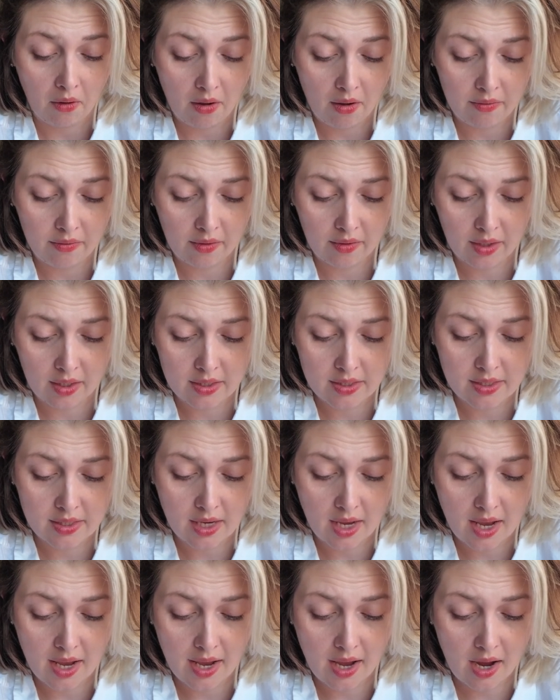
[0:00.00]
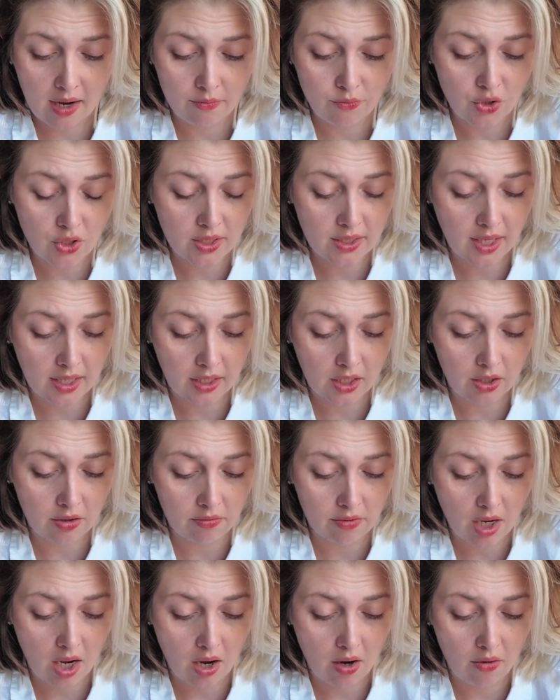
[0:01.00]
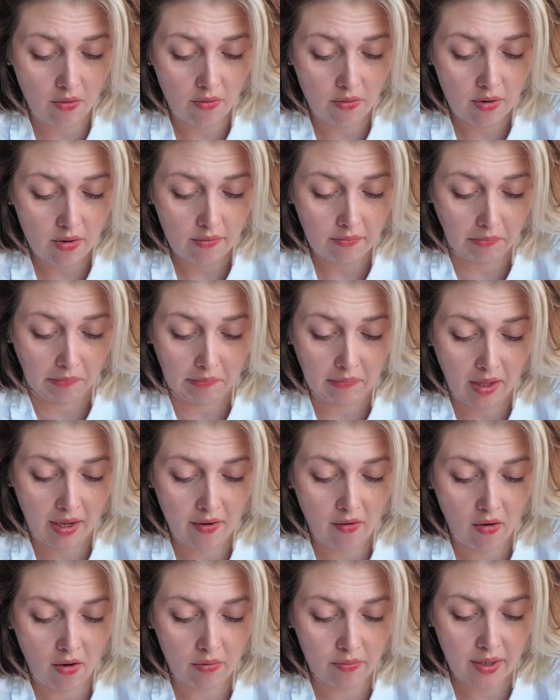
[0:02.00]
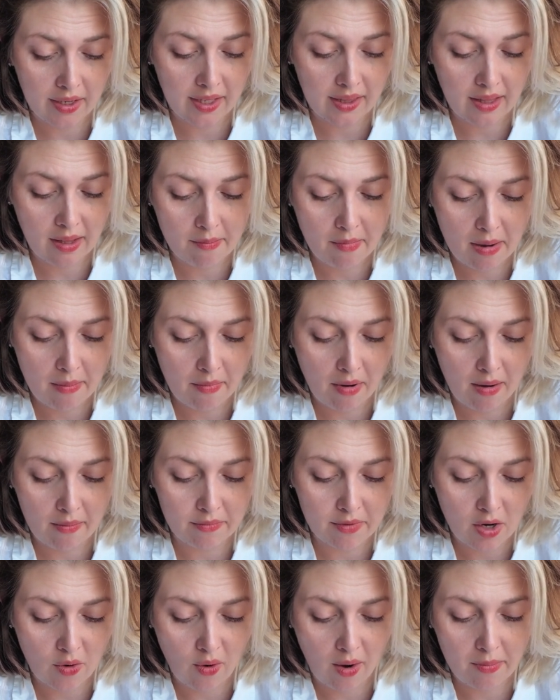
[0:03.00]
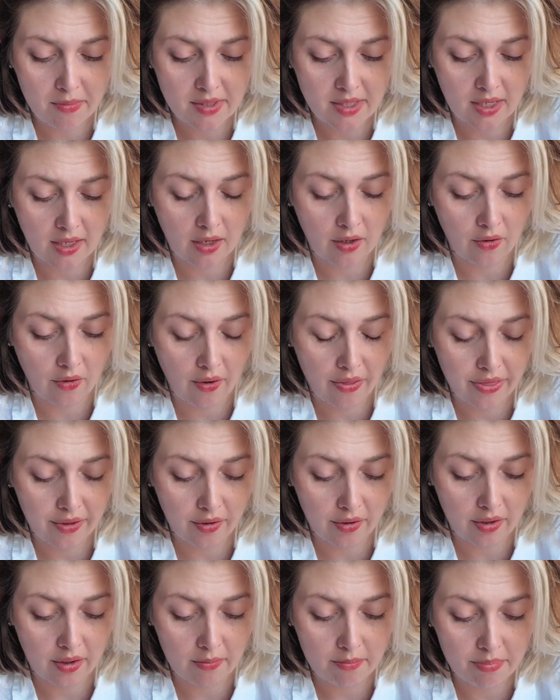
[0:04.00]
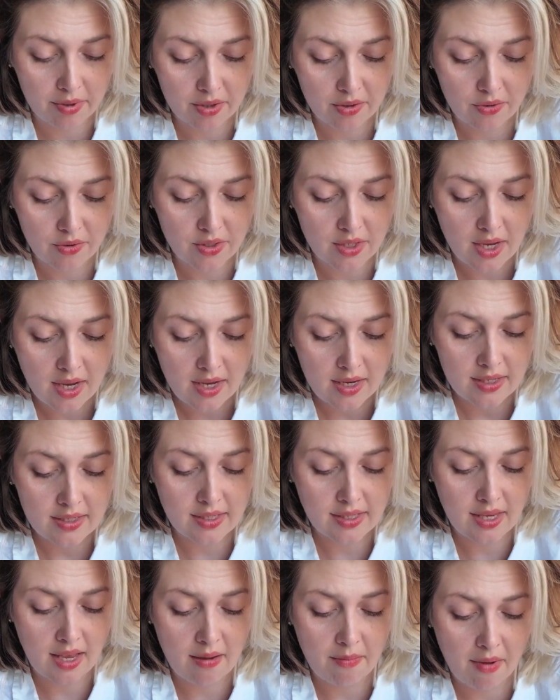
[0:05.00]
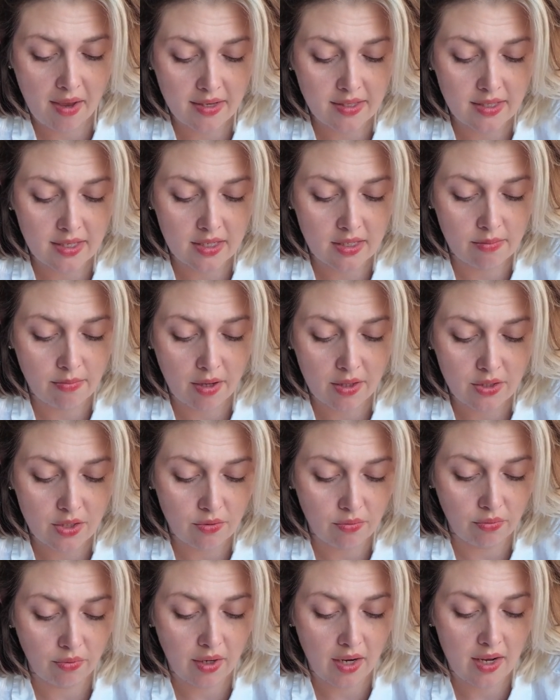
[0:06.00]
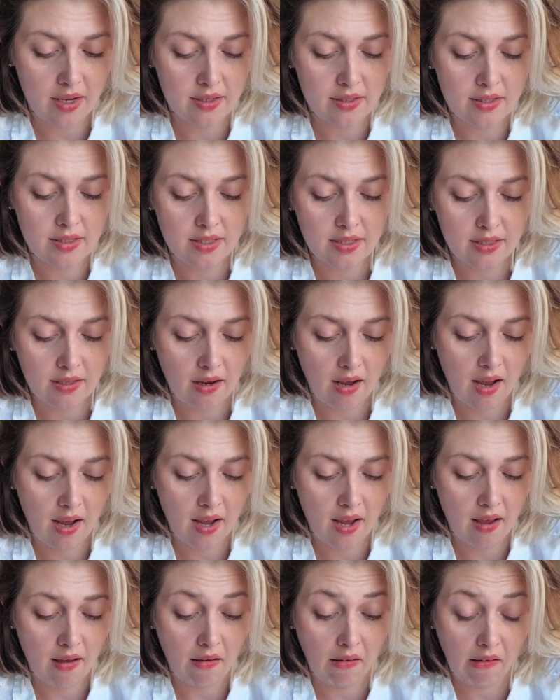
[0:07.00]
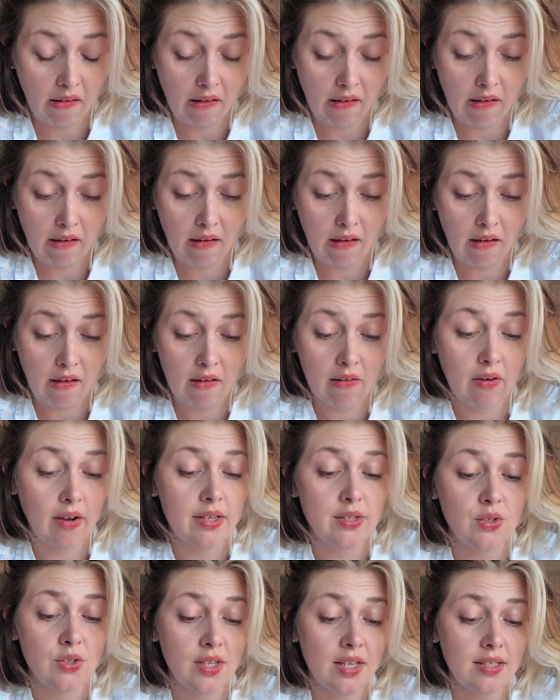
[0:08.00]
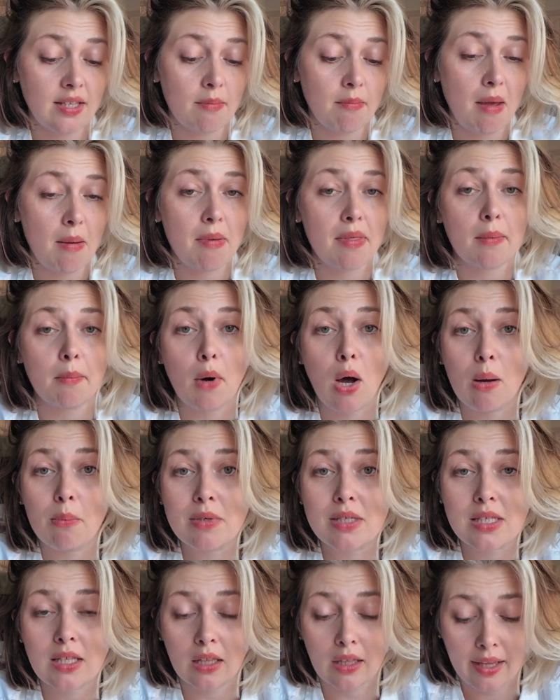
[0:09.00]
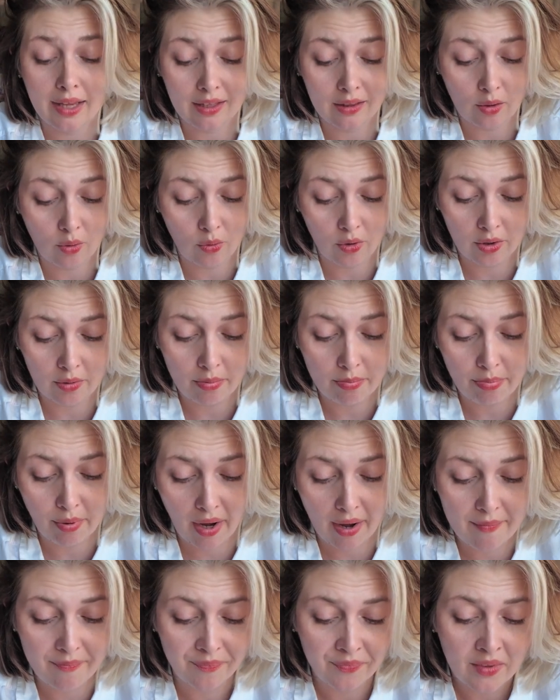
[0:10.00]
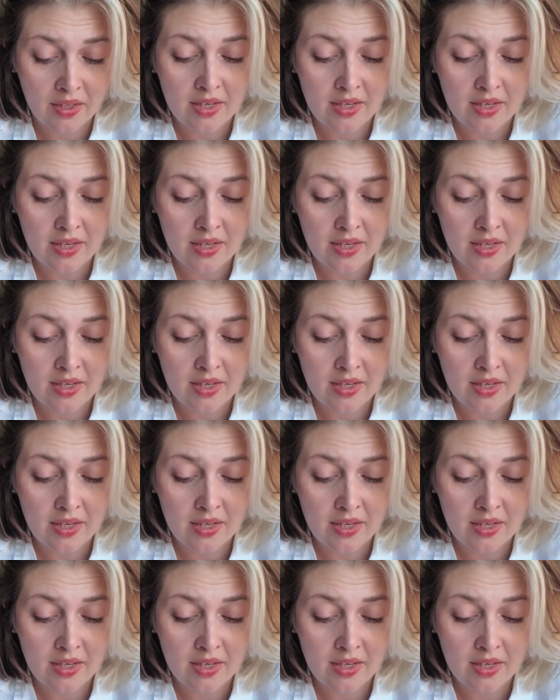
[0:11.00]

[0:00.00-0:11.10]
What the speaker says: And then they say, I'm just letting you know. I already let my mom know I'm sending her a third of the bills, same as this month's rent. Okay, so it sounds like maybe the mom is the landlord, but